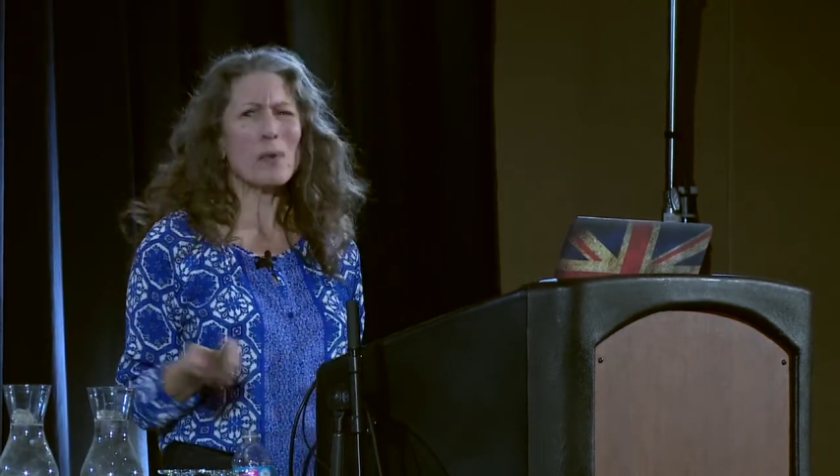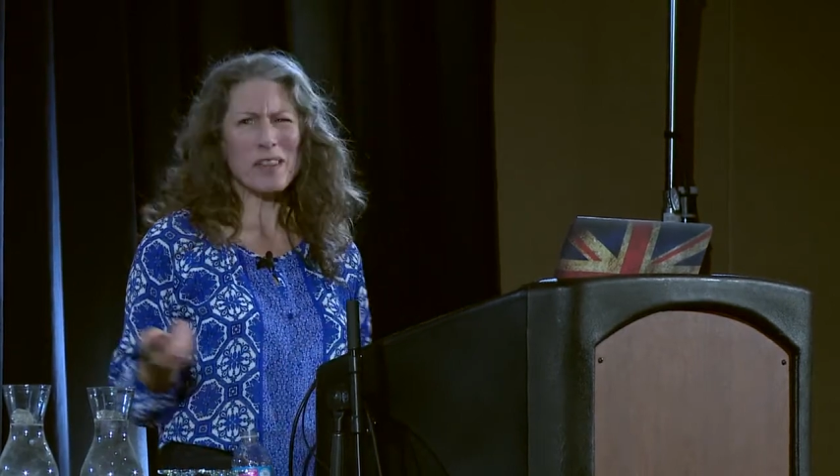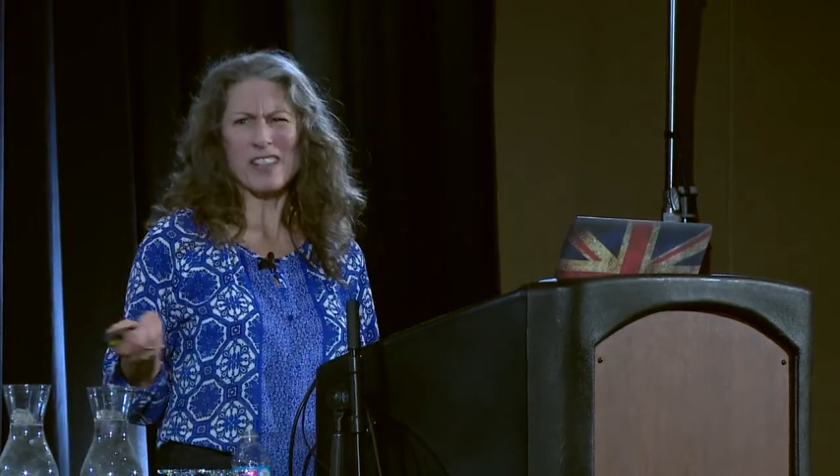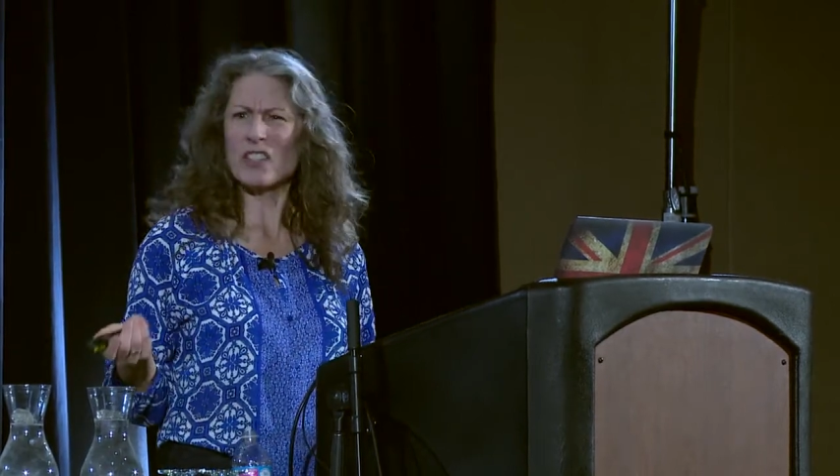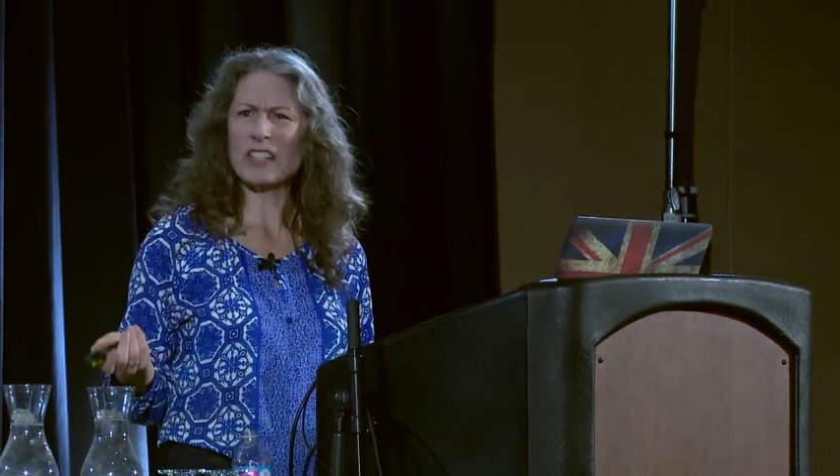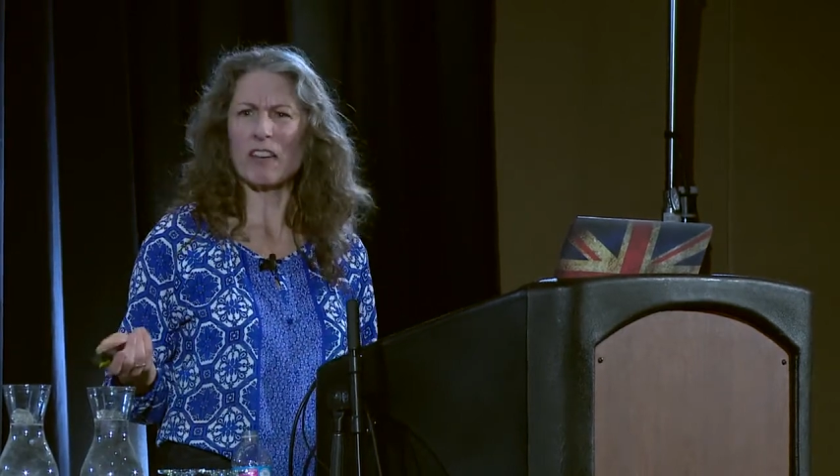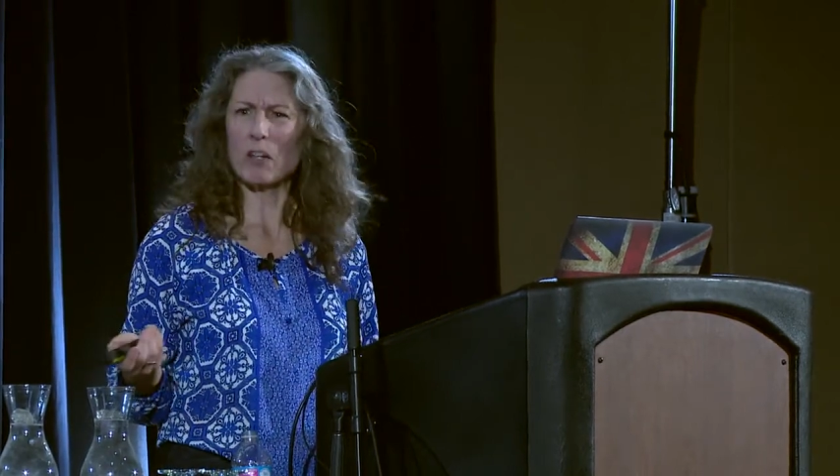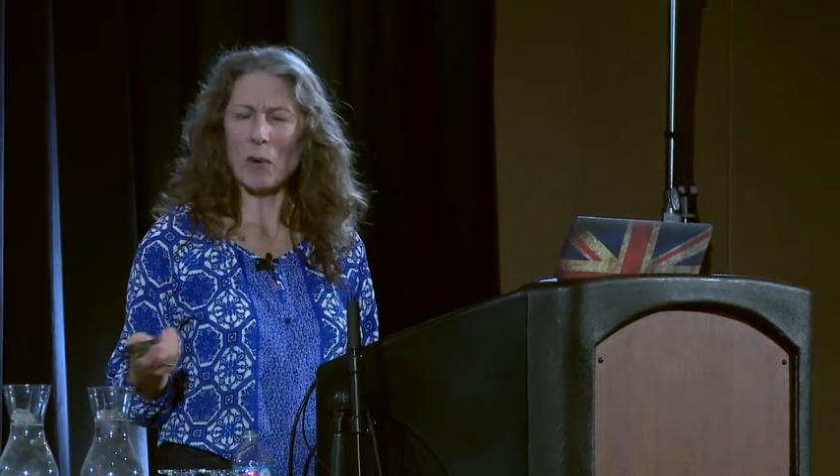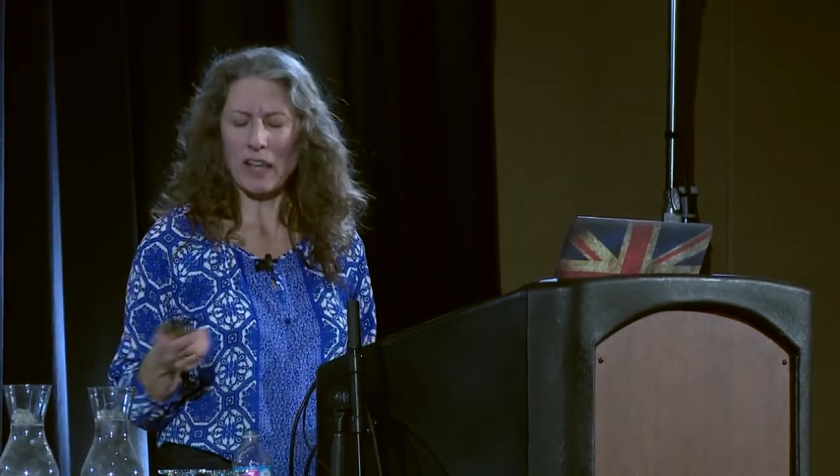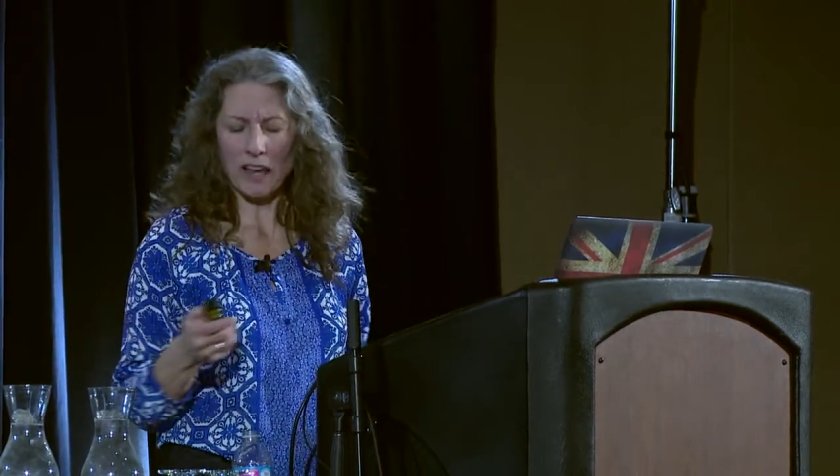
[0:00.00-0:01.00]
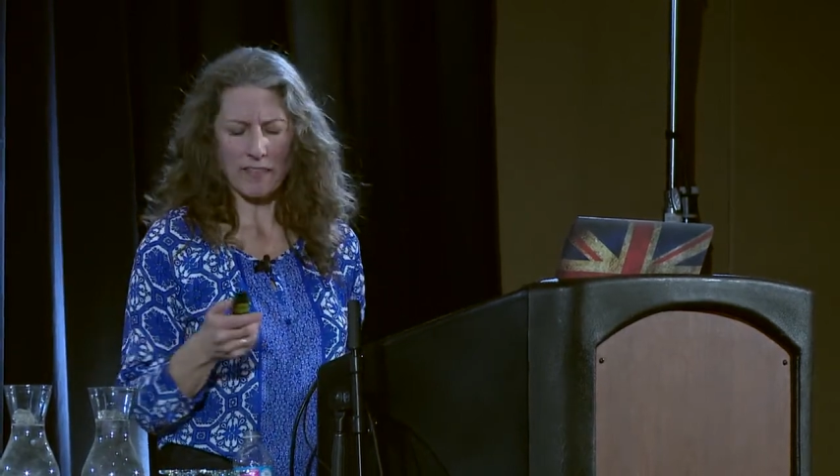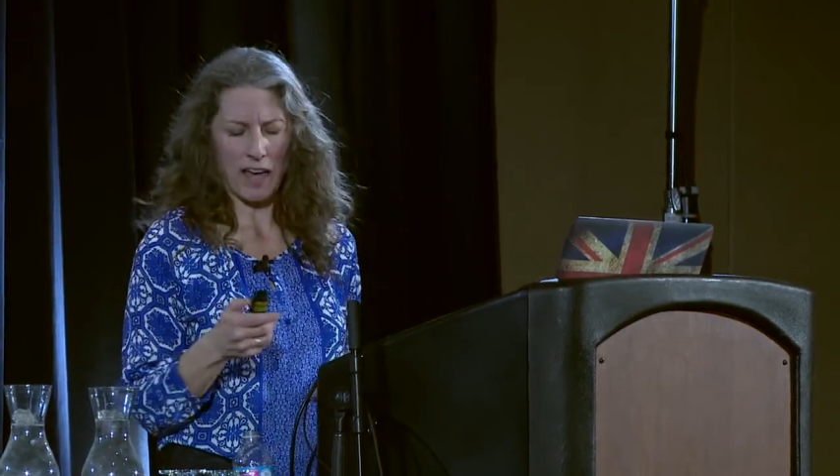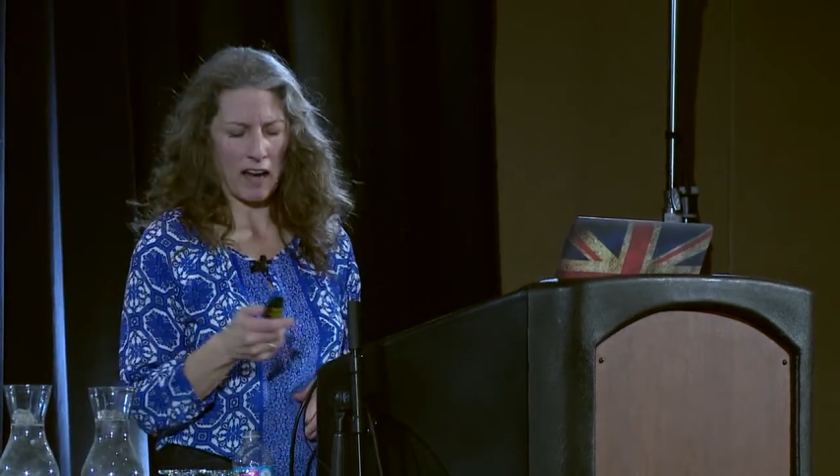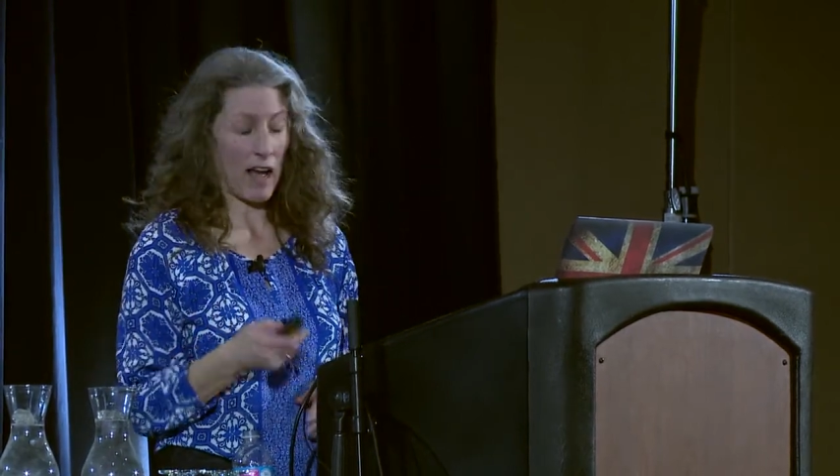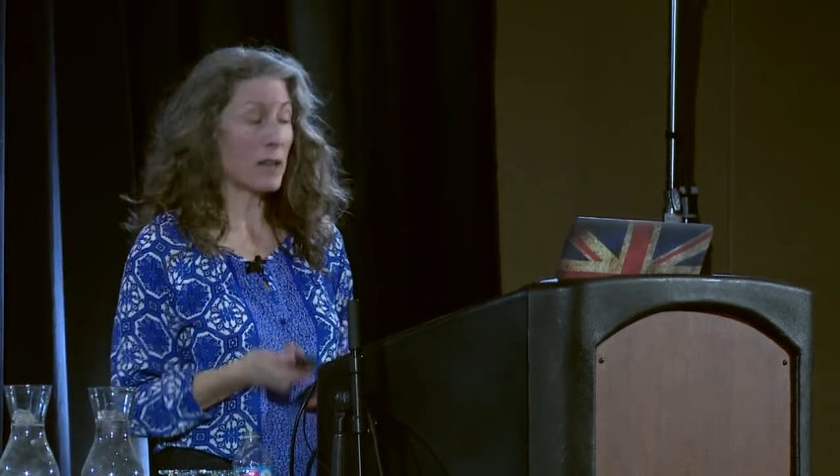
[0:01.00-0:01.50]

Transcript: would they just give it away like that?